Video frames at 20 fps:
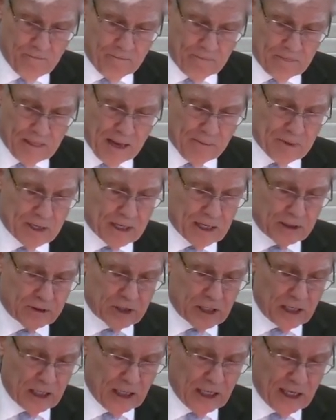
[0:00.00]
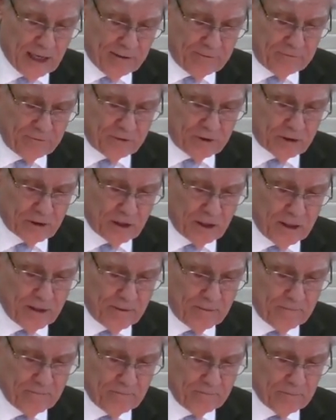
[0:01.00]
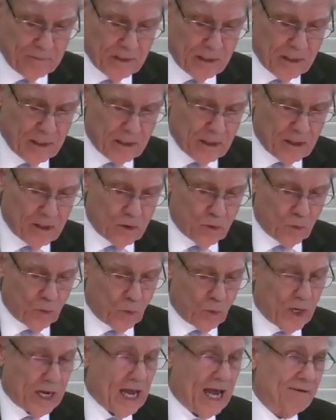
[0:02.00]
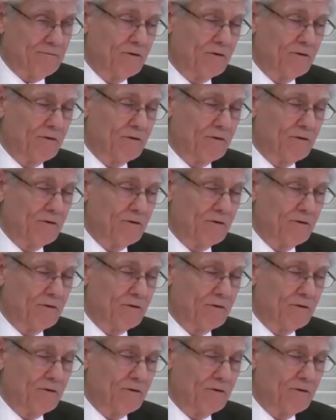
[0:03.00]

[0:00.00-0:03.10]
And because he lives, we have a